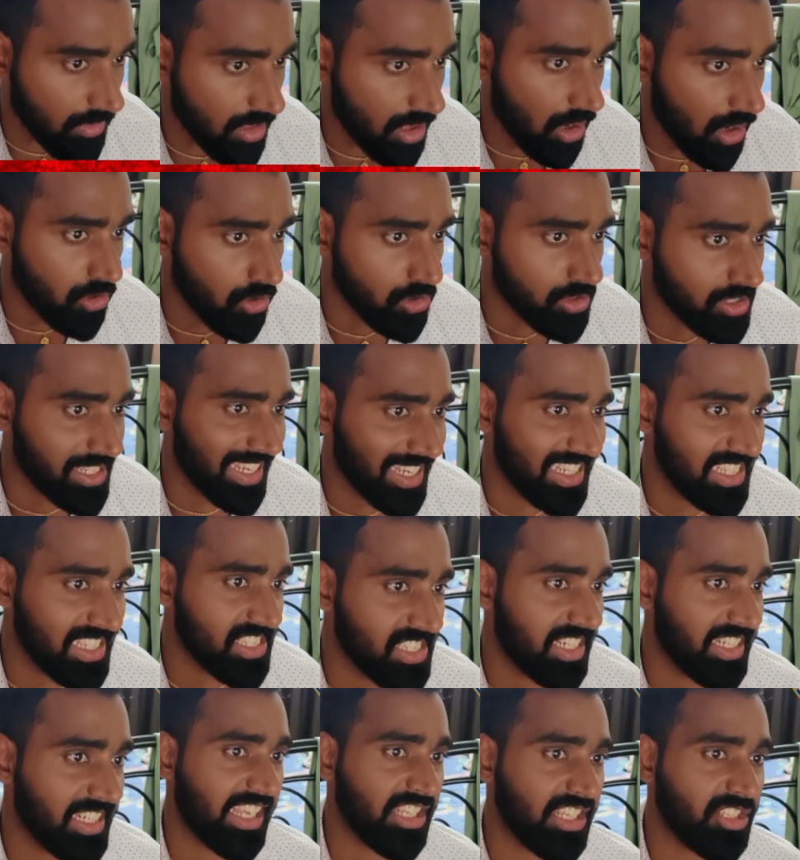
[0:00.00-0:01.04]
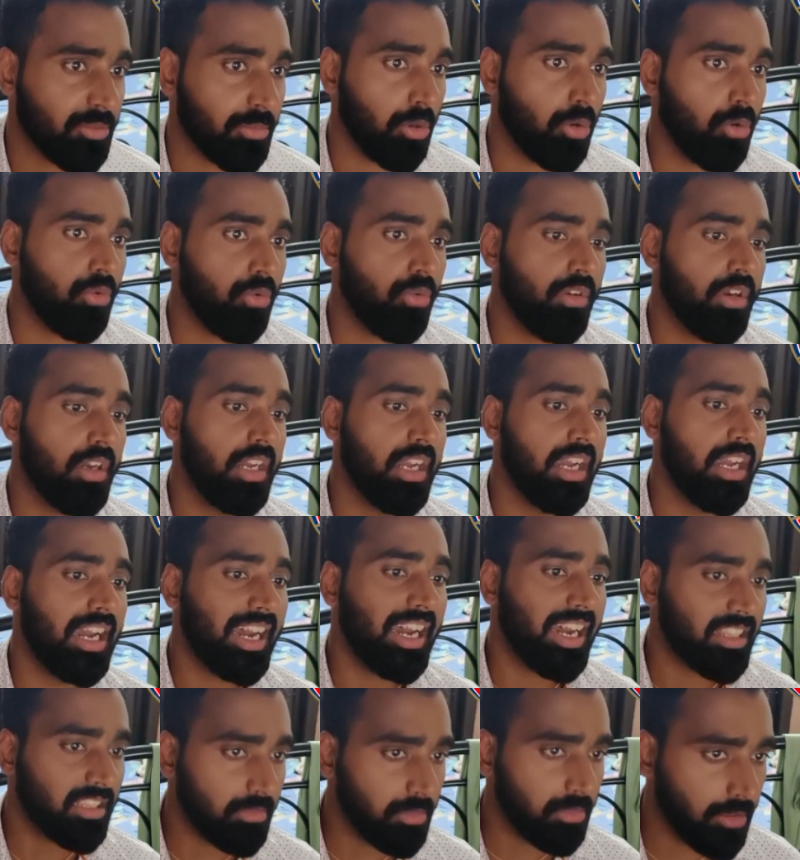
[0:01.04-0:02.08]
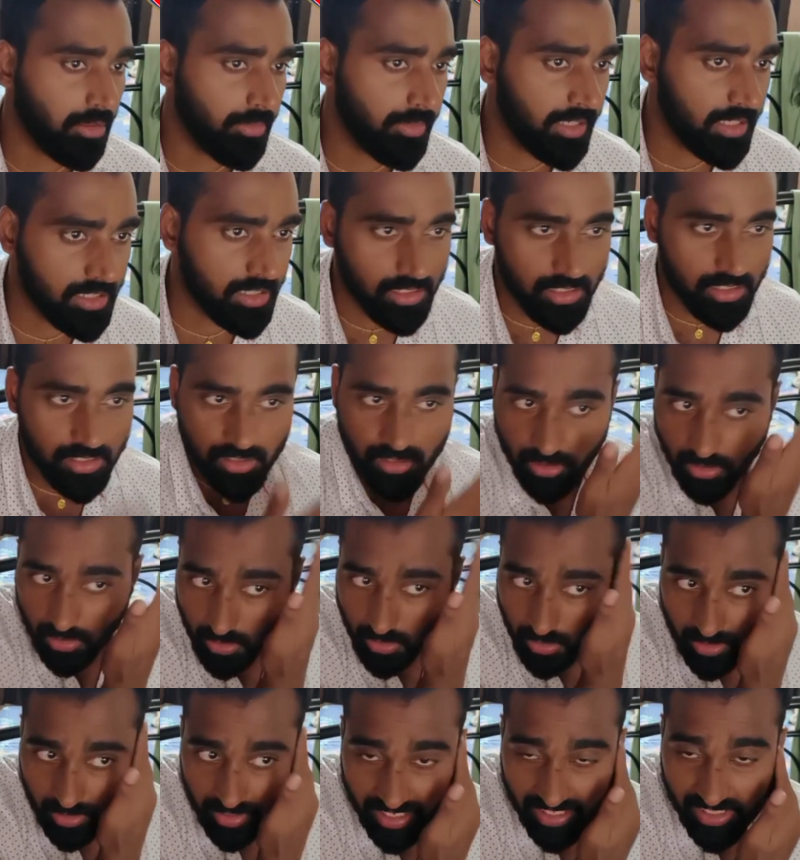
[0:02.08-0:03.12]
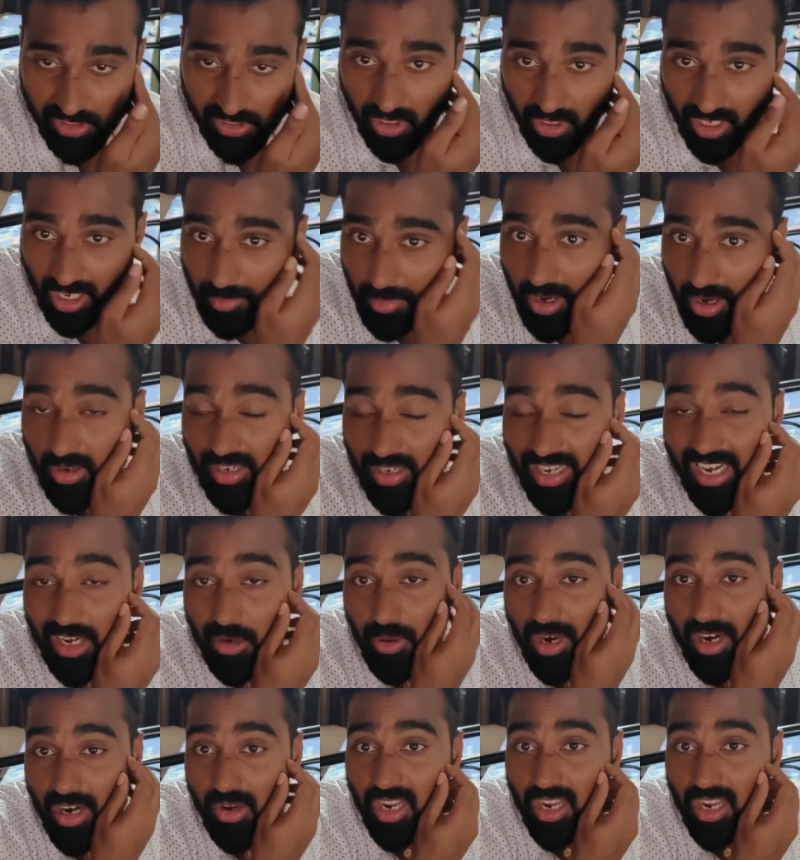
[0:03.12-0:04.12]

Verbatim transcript: looks like he's untouchable at the moment. So let's talk about Eduardo